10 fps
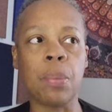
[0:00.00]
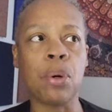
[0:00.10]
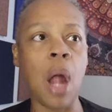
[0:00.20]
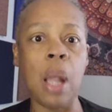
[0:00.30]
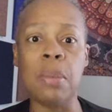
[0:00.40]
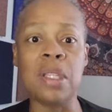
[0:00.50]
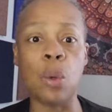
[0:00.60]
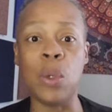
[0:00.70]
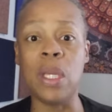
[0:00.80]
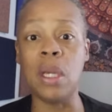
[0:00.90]
problems
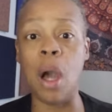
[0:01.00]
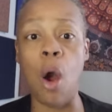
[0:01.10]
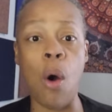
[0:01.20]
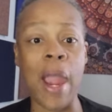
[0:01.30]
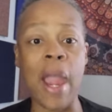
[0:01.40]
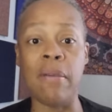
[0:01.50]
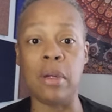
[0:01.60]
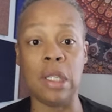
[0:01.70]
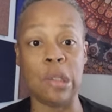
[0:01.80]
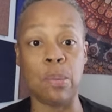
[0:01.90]
that we all have
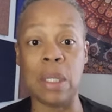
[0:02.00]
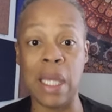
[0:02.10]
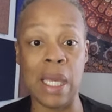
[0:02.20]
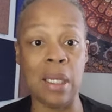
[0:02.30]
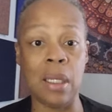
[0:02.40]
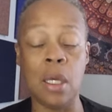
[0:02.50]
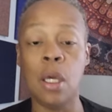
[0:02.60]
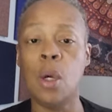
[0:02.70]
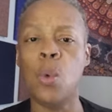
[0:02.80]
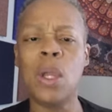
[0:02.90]
on this planet?
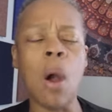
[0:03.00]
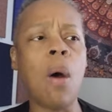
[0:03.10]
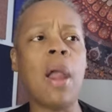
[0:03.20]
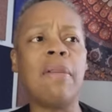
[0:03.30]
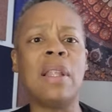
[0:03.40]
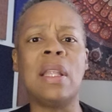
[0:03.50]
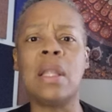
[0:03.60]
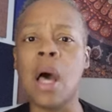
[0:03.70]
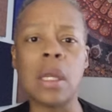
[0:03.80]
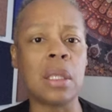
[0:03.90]
We all have a
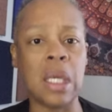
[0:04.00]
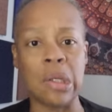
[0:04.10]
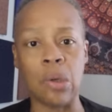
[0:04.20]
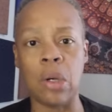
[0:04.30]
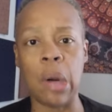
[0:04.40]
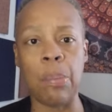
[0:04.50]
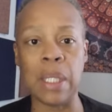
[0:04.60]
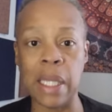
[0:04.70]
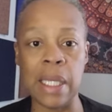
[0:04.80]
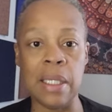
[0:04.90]
lot of things on our
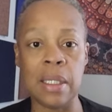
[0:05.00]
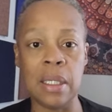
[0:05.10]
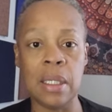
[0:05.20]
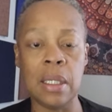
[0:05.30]
plate.